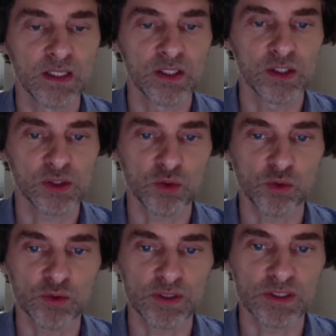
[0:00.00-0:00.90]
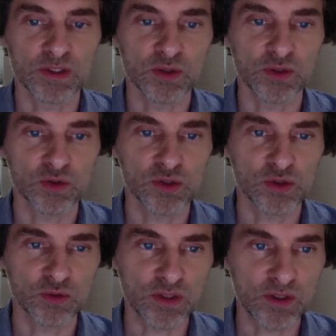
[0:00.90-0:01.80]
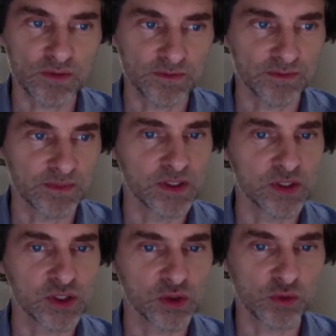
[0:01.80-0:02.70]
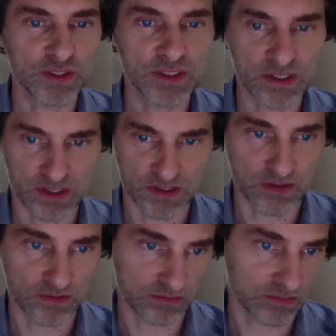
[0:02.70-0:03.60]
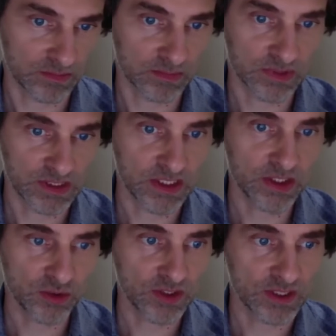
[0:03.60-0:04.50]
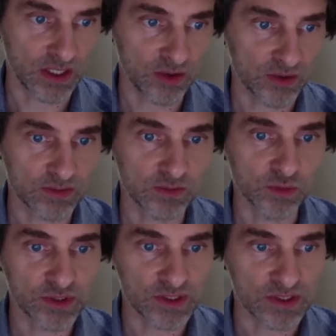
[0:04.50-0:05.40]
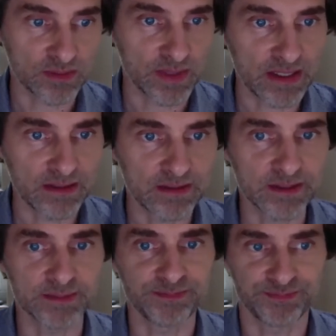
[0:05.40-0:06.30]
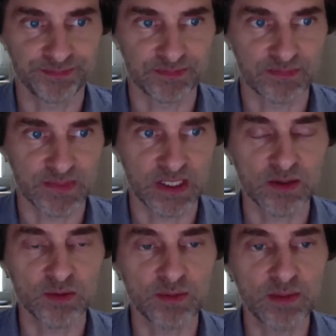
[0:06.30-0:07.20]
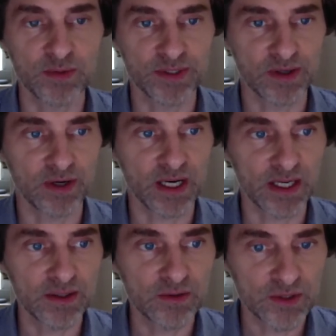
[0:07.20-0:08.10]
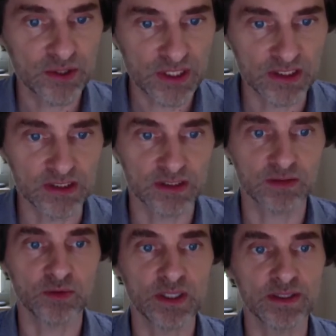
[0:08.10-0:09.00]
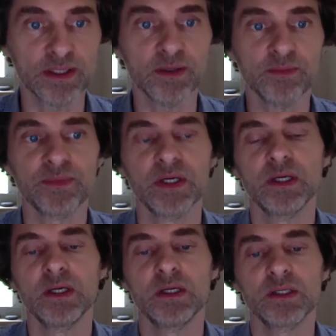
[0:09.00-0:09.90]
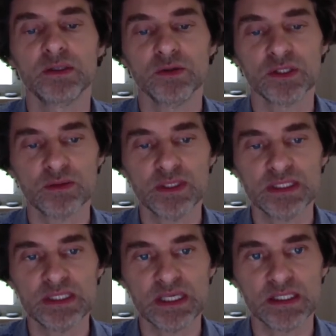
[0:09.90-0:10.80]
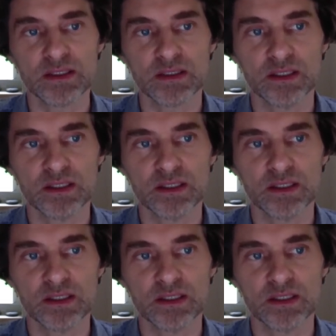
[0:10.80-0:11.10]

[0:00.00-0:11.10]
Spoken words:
So to sort of sort this situation out more systematically, and remember there are 100 genes right now, so it's quite a task.